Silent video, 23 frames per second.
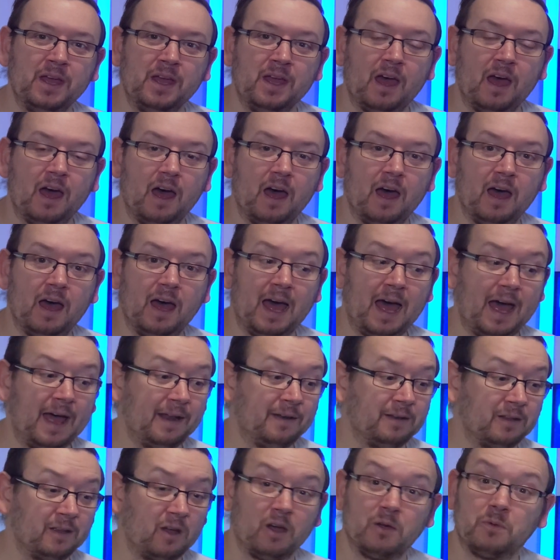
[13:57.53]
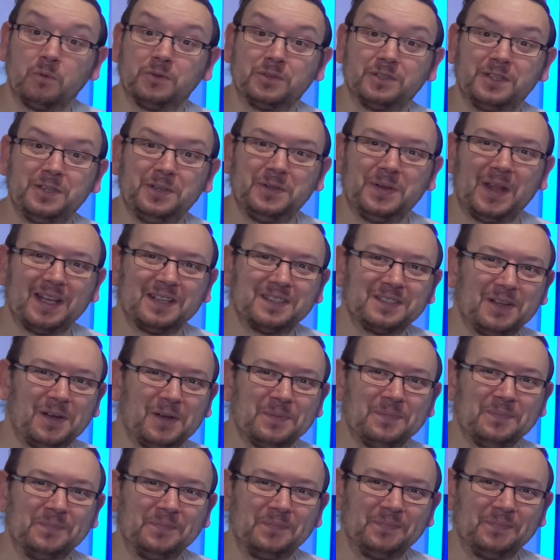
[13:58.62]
and I will see you next time.